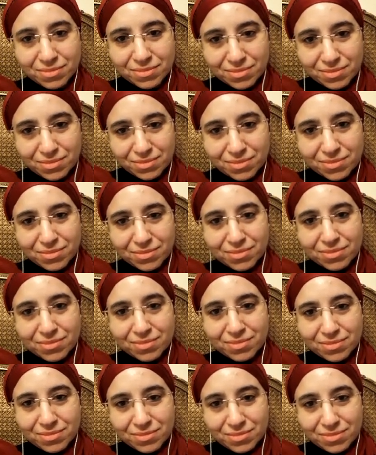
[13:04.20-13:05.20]

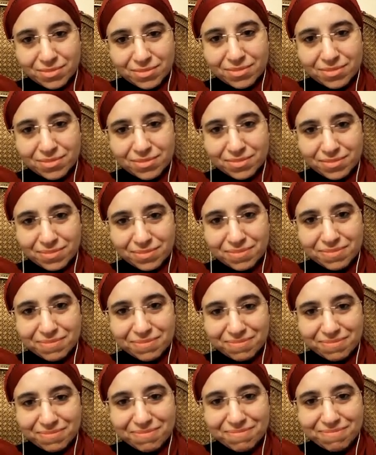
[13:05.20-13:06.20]

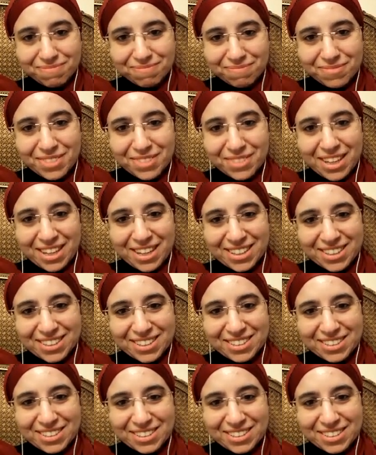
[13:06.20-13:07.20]

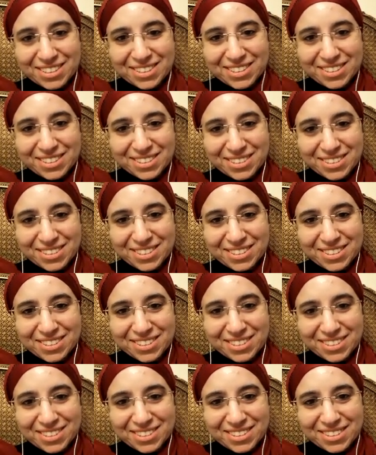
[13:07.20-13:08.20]

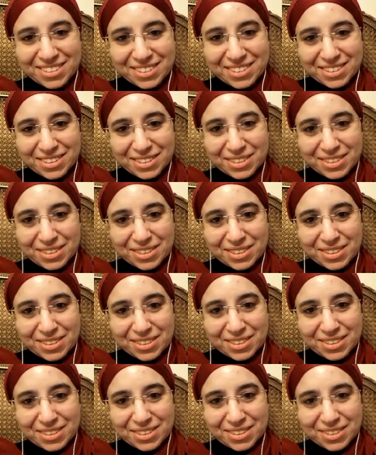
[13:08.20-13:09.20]

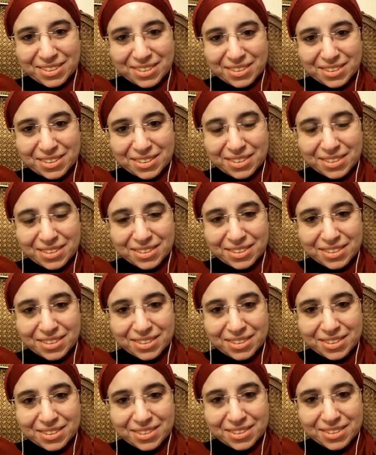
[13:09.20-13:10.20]

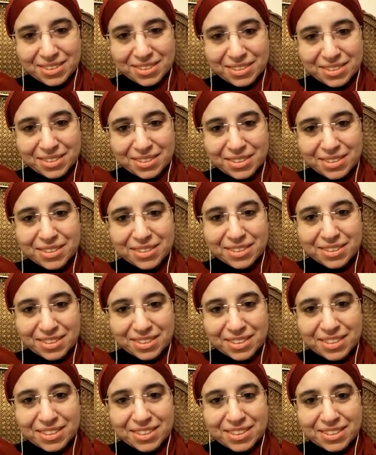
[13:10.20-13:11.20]

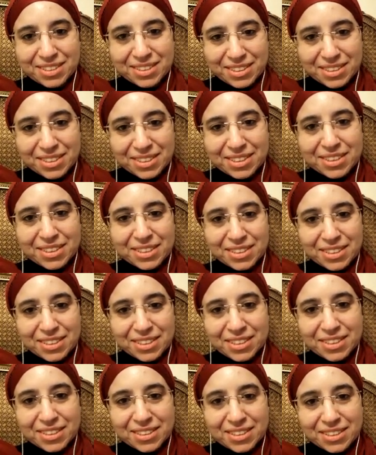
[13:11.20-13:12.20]
[no speech]